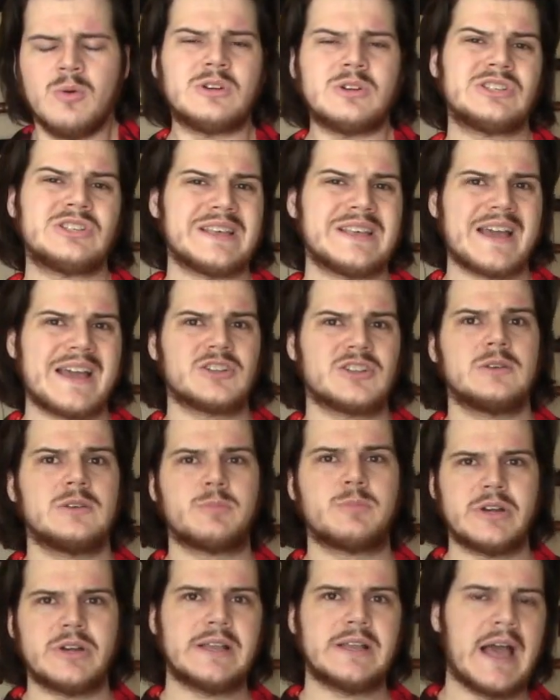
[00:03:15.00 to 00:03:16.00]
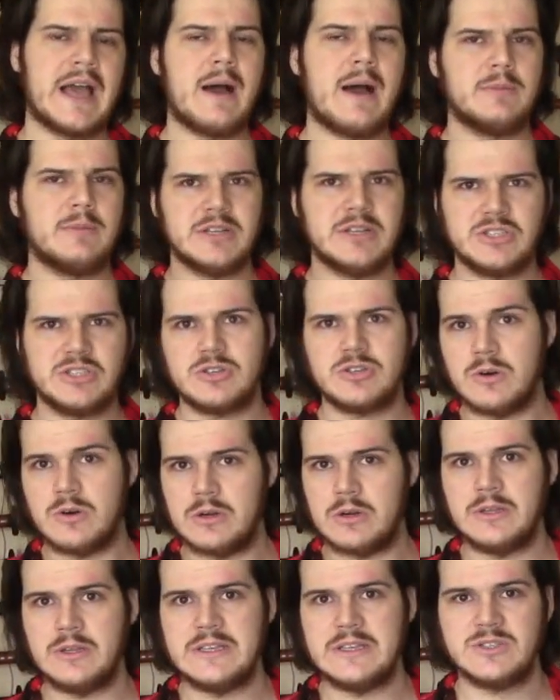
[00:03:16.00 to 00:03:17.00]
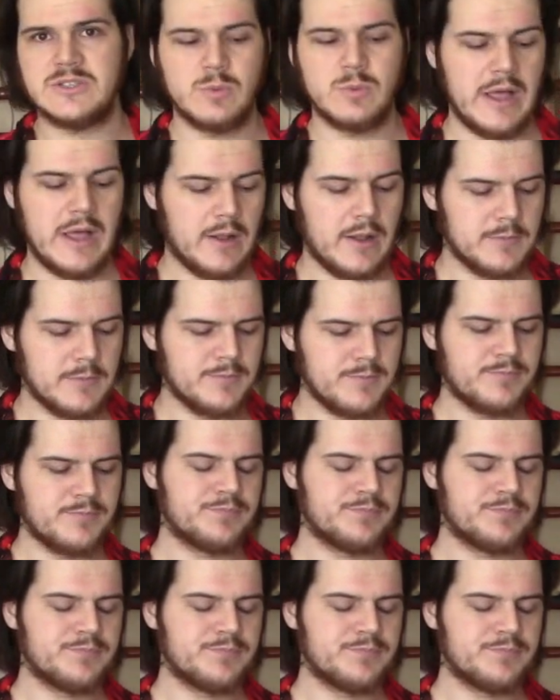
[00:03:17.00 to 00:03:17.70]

which is actually pretty common historically as well.